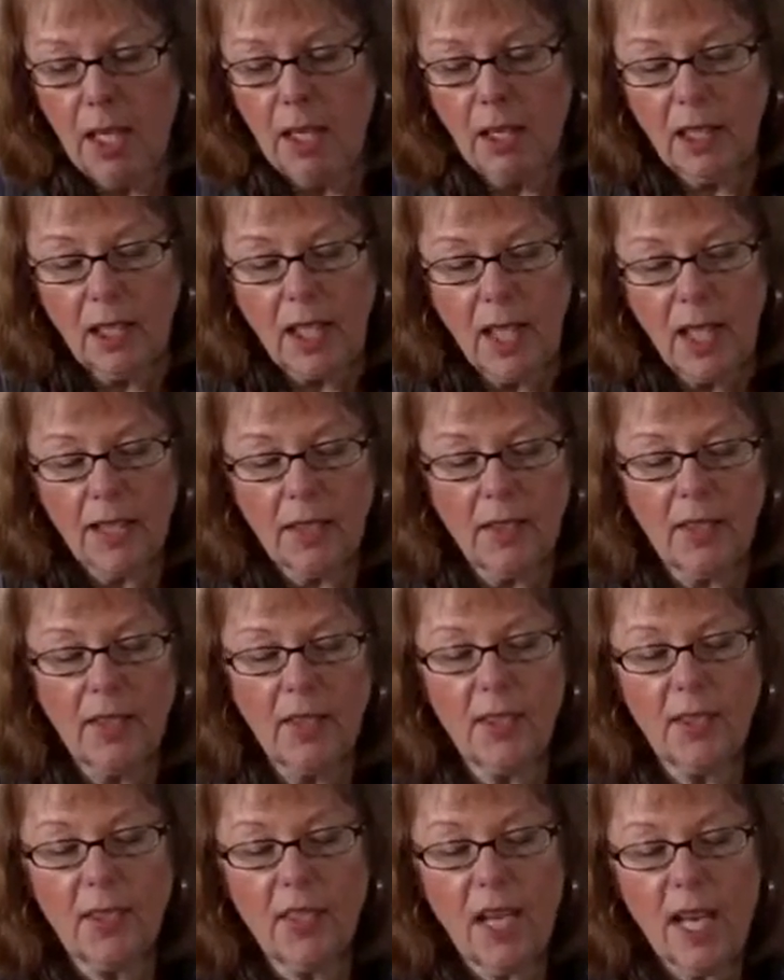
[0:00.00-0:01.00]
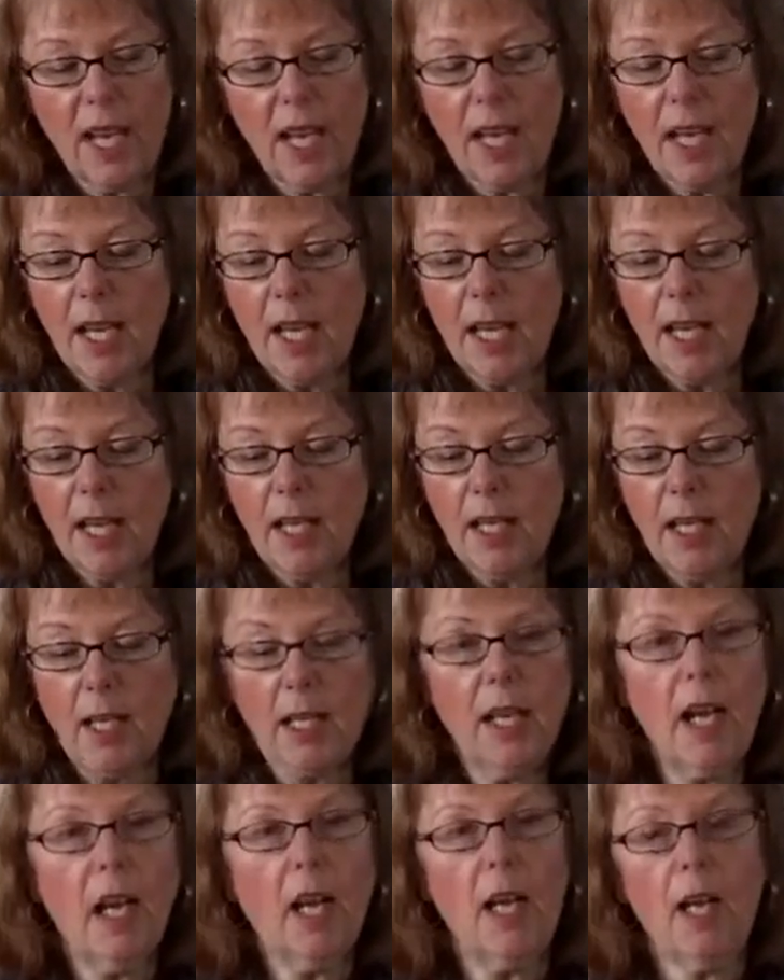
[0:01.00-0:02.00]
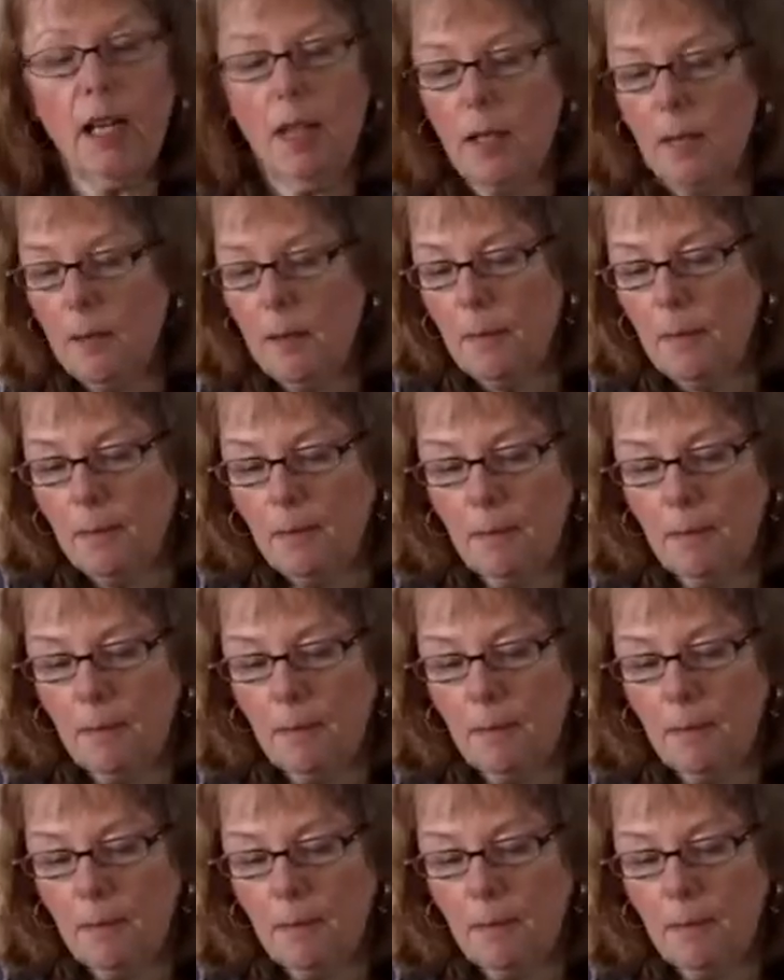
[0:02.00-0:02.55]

Let's say I